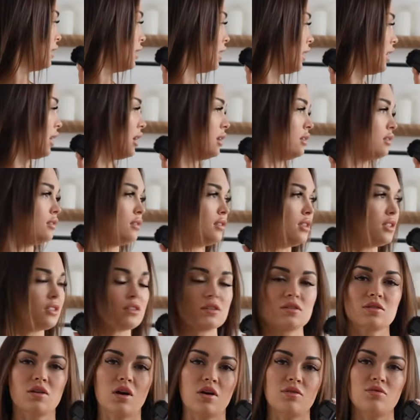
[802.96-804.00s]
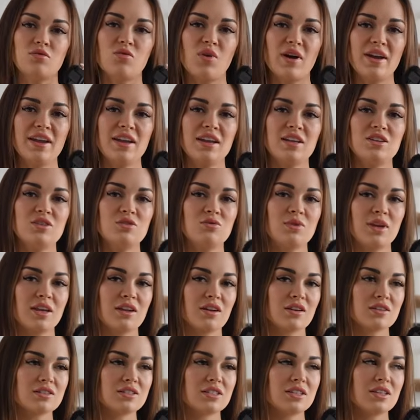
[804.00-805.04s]
and this is off-white and you
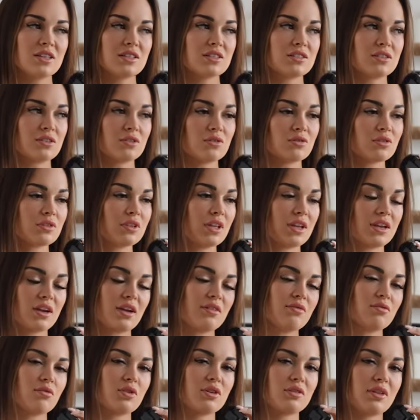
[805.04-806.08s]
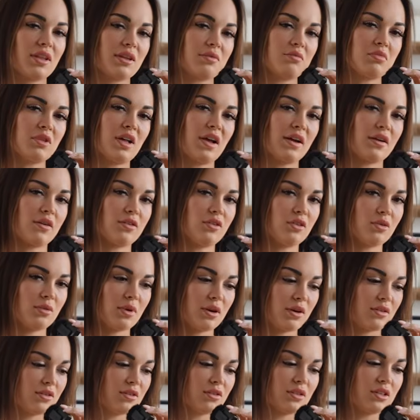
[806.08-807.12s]
cannot see a single thing. I've worn like black
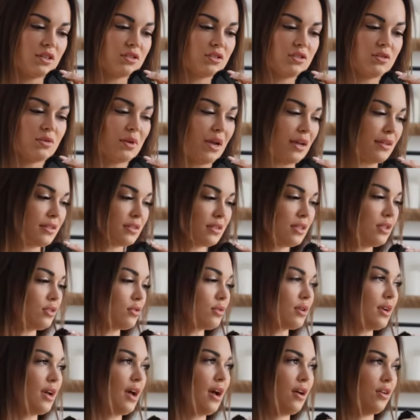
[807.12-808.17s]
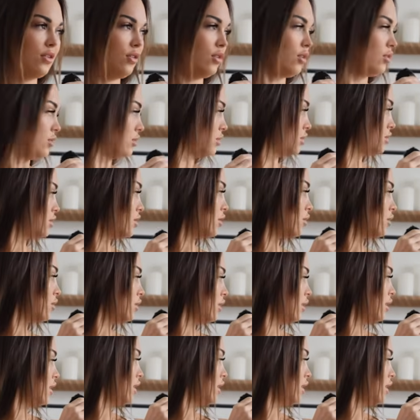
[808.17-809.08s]
underwear under this and you can't see through it at all. So